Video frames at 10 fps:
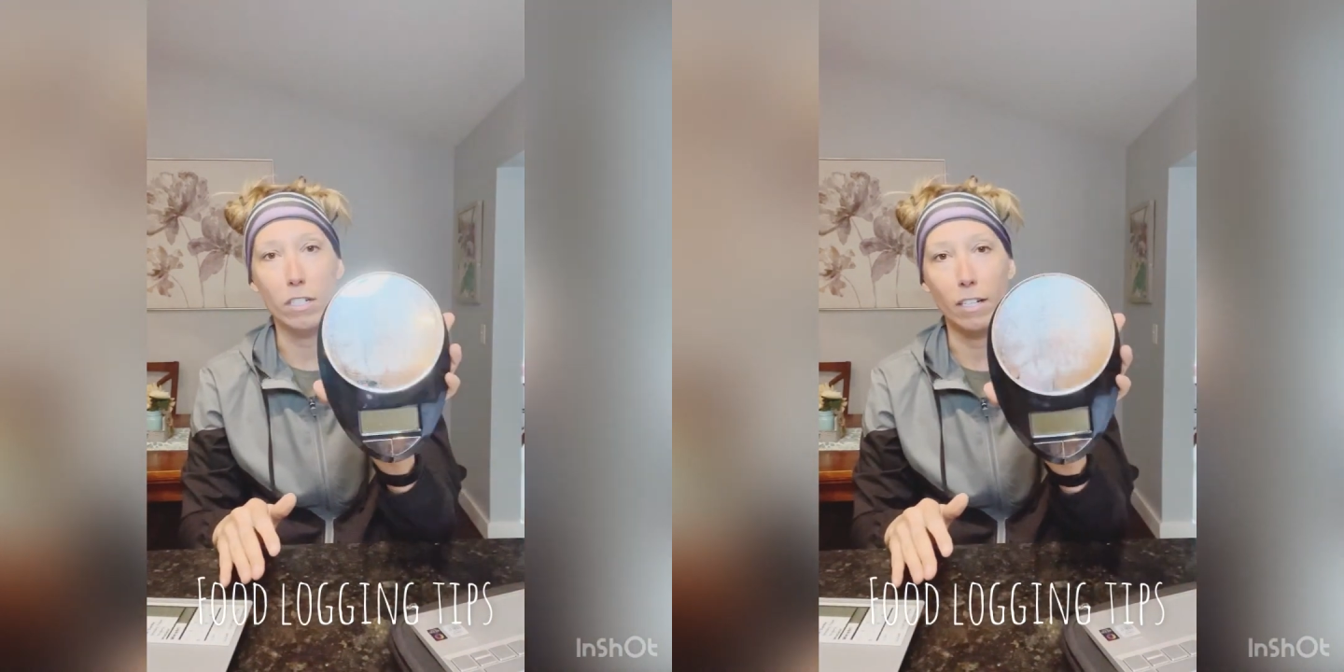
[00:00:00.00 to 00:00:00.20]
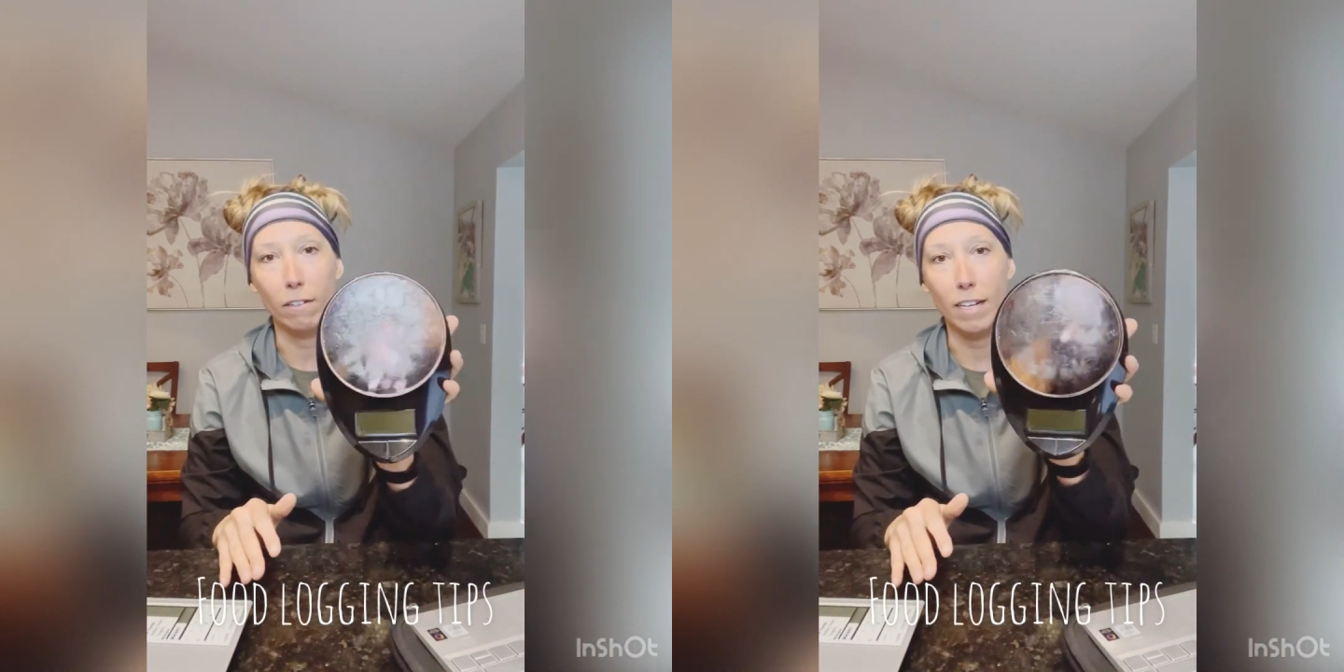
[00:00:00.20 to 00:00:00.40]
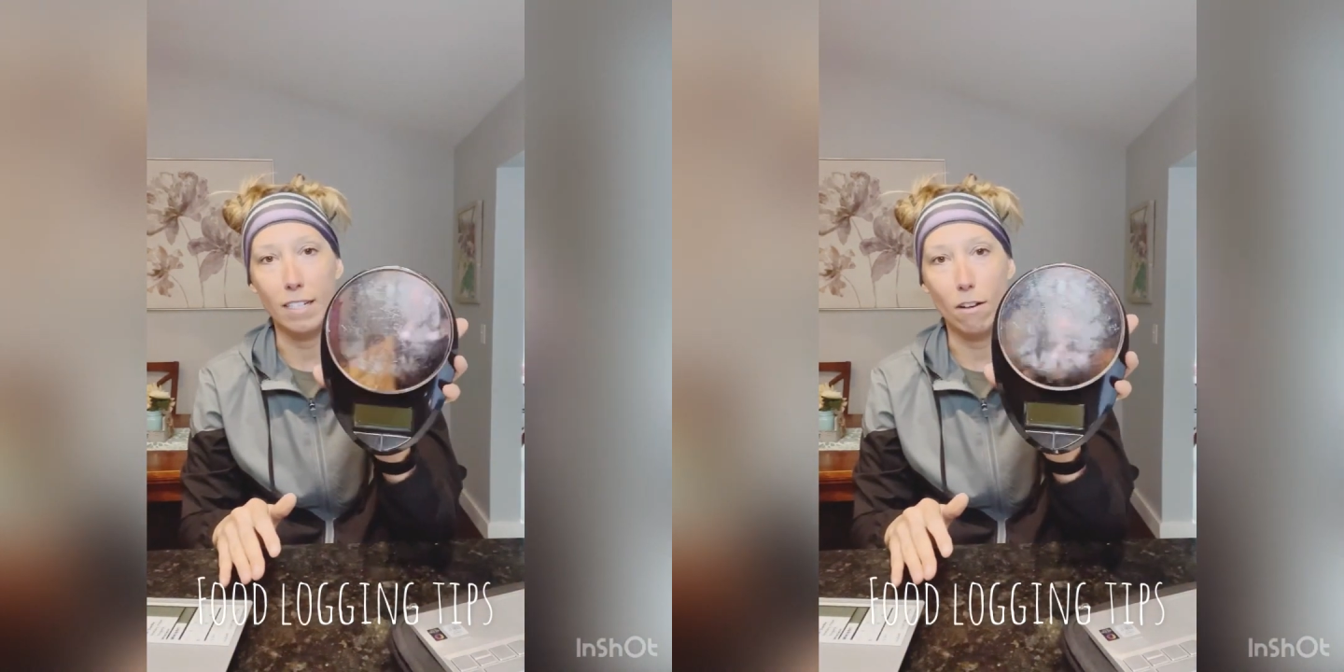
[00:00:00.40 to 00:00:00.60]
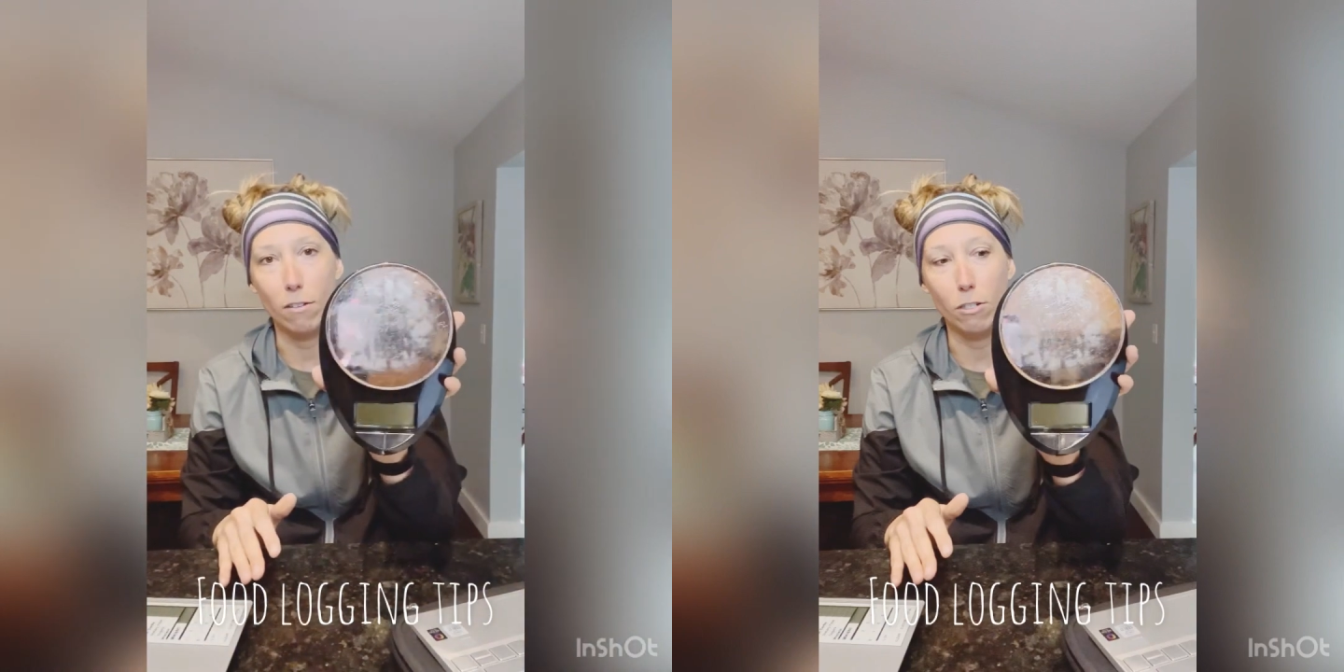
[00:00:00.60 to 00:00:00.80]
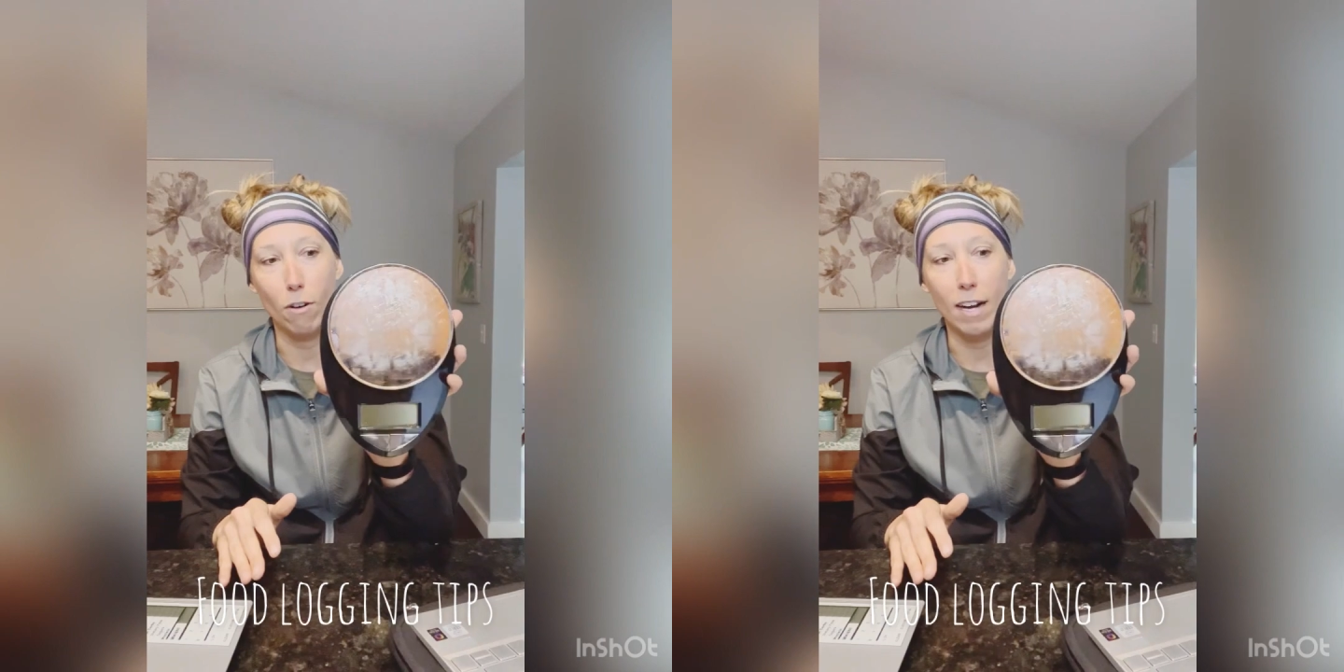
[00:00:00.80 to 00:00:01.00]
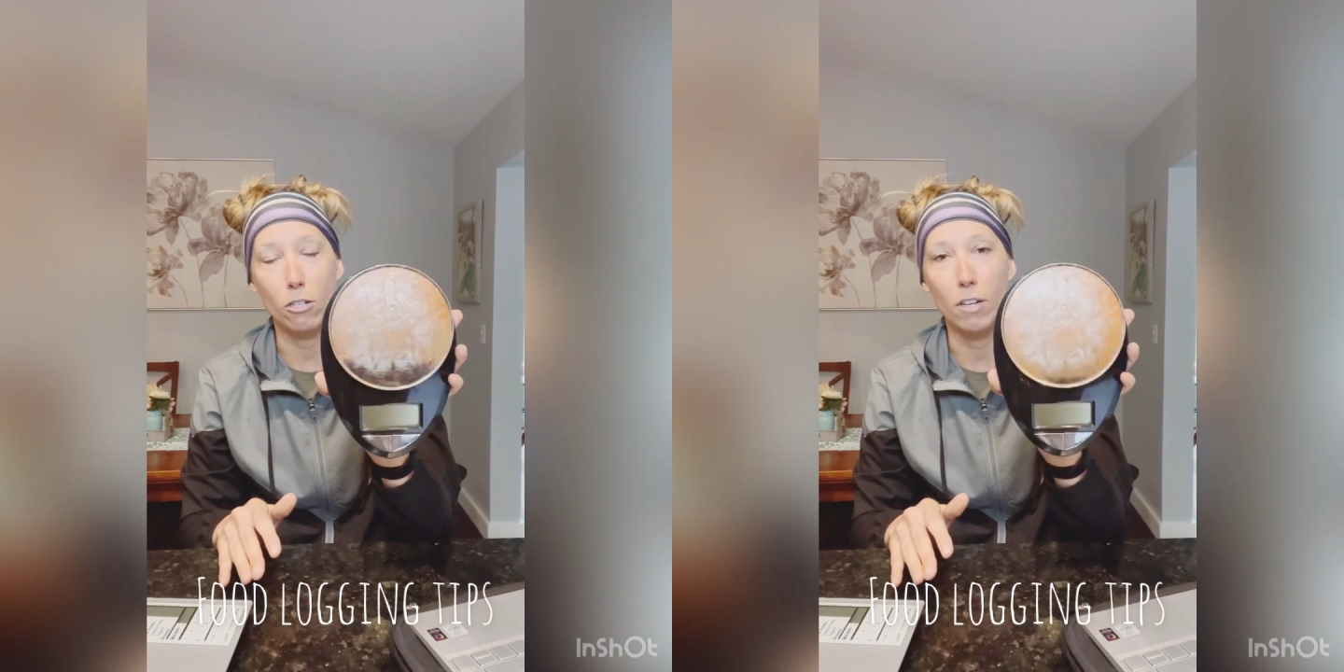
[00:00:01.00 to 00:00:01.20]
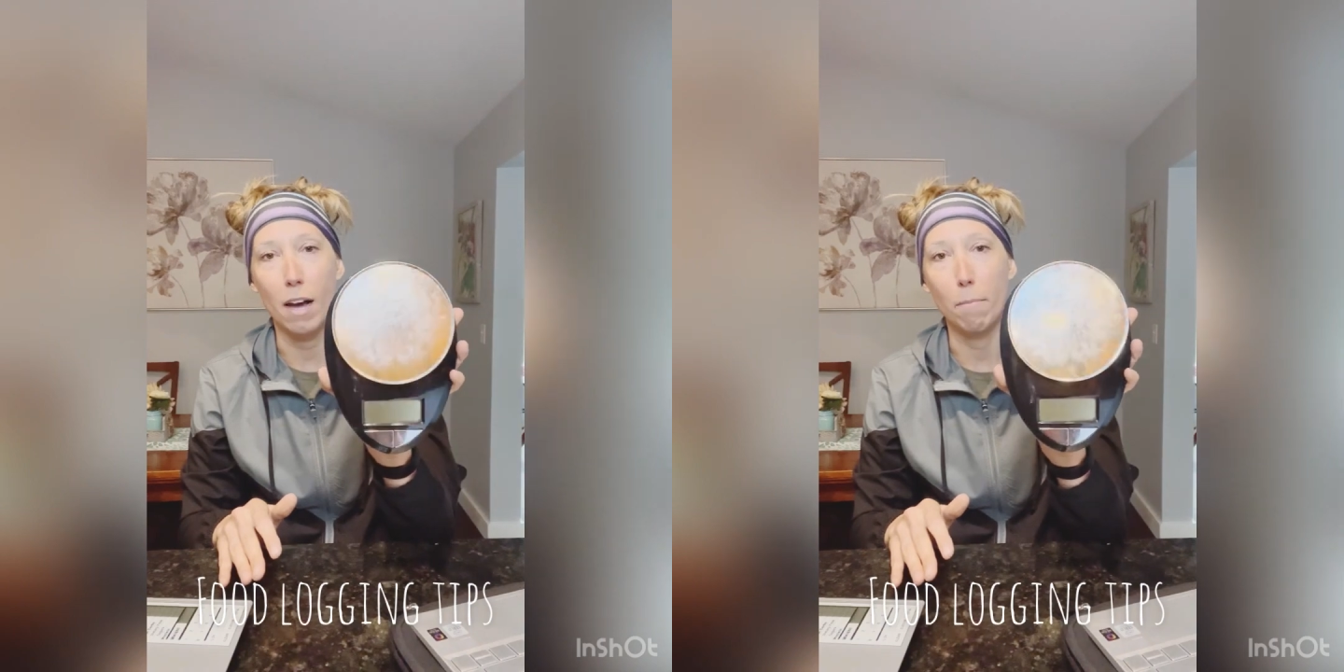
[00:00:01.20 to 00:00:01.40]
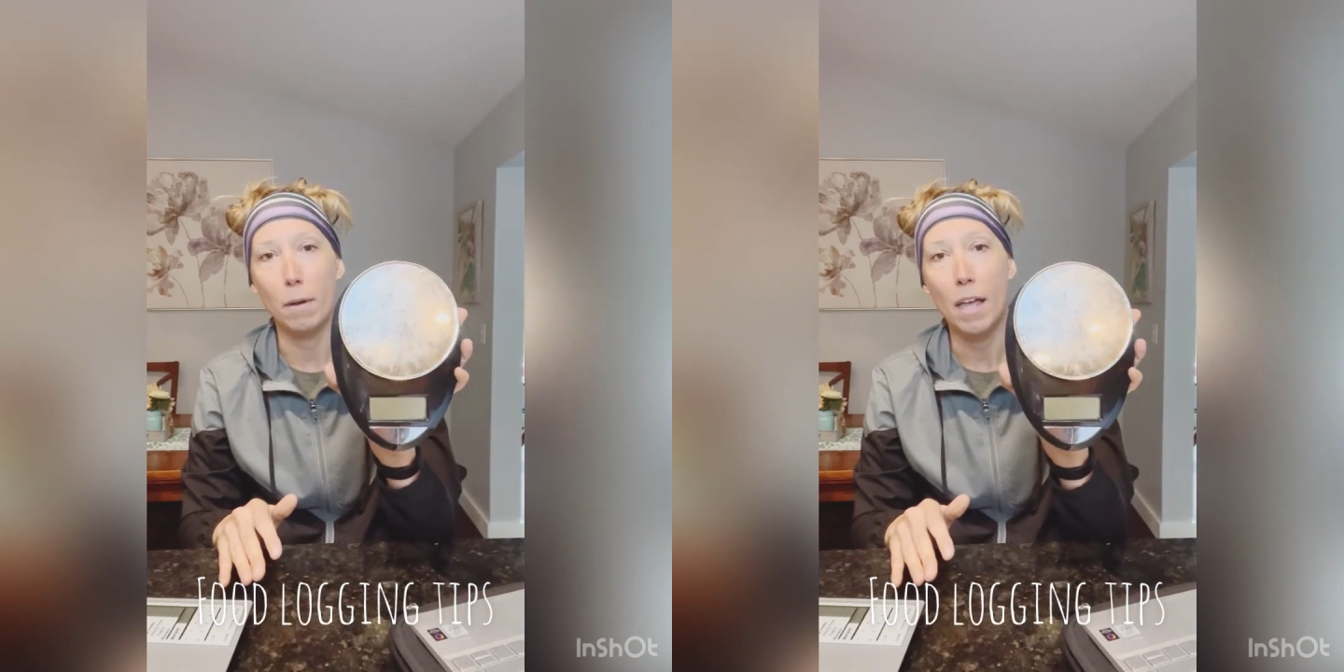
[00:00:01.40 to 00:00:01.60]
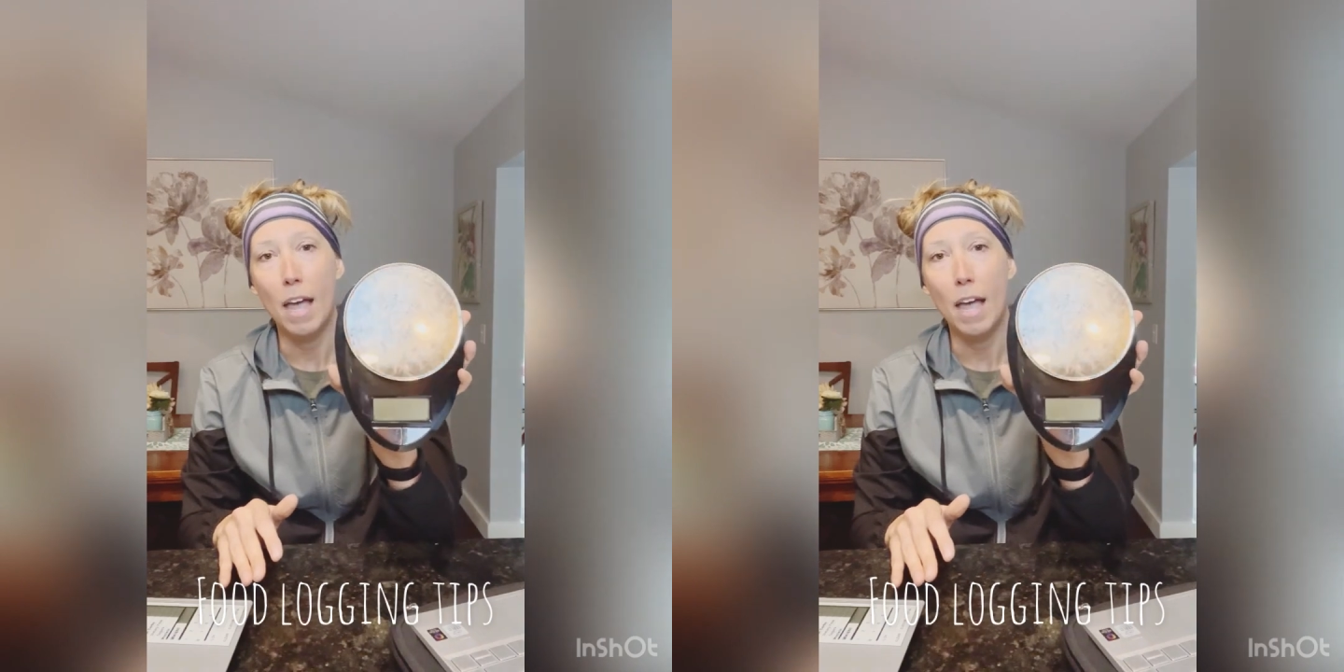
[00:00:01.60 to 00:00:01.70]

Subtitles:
Clearly it's all scratched up.